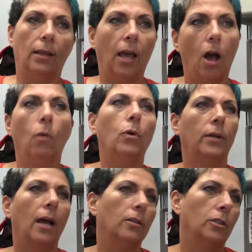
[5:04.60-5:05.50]
and they all
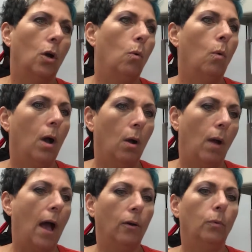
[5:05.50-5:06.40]
wrote down, so
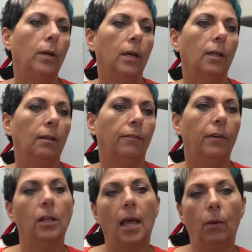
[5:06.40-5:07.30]
how do we
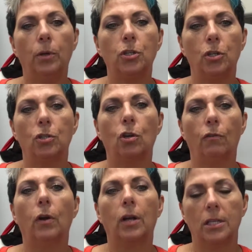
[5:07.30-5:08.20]
feel like we should
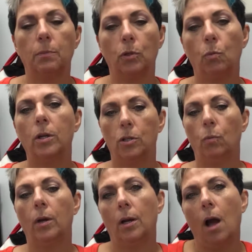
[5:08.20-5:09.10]
serve our customers?
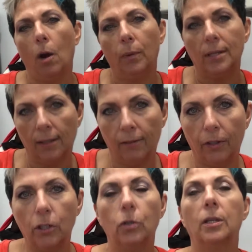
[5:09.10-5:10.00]
What are we
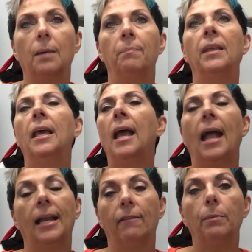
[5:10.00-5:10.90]
delivering to them?
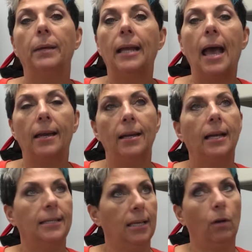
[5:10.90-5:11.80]
And everybody had an
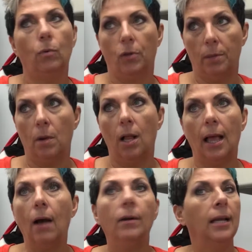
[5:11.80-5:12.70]
idea, wrote them all
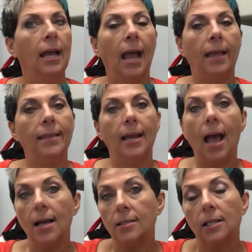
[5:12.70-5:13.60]
out, and then
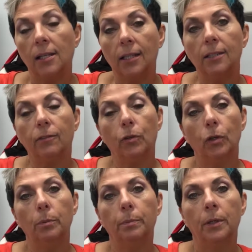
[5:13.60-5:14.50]
as a collective
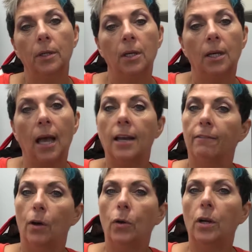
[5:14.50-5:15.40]
group kind
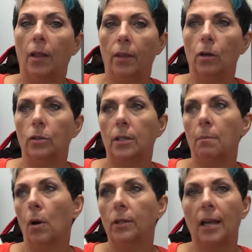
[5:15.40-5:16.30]
of voted on those
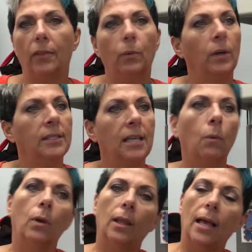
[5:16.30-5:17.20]
and marked out the ones
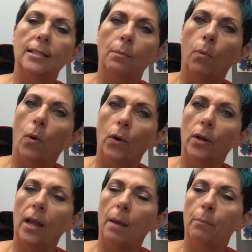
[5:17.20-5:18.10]
that were less
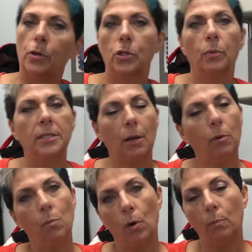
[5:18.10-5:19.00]
important and pushed the ones that
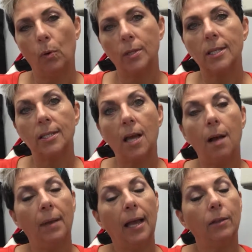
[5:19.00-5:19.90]
were more important to the
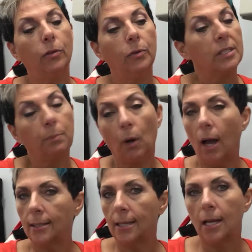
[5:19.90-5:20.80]
top. And through this
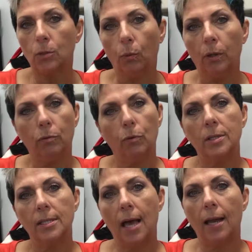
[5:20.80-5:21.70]
process, worked through
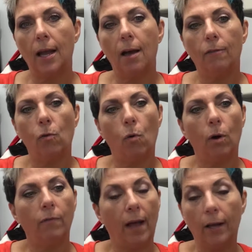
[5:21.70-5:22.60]
a set of
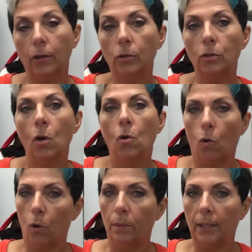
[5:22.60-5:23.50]
core values,
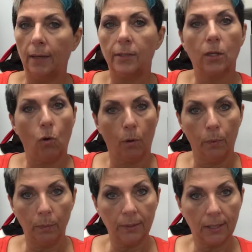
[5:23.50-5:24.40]
core beliefs, and core
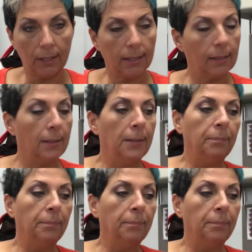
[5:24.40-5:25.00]
purposes.